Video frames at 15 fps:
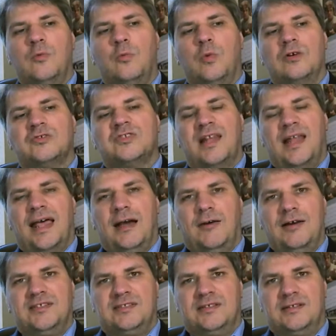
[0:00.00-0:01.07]
whilst the layout
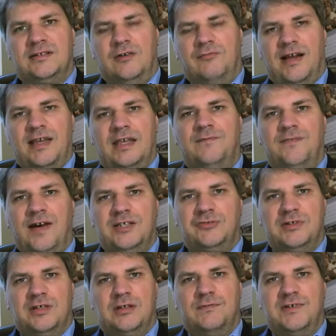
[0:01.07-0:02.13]
isn't a ranking factor
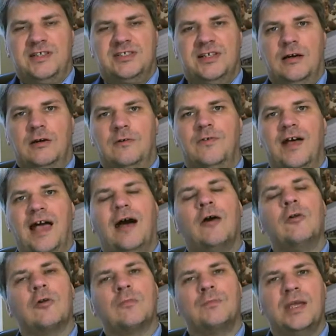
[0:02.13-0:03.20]
in and of itself, how
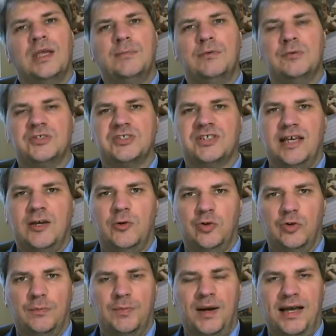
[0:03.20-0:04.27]
long people stay on
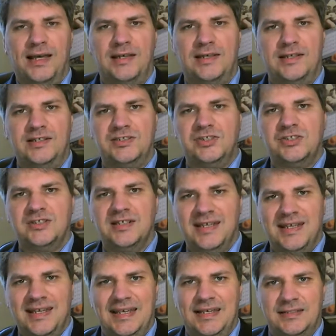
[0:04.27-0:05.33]
your page
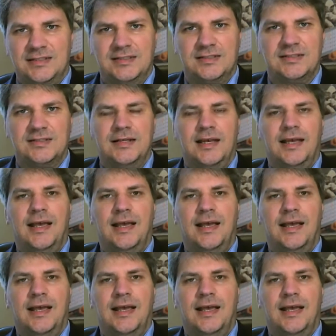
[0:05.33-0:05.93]
is.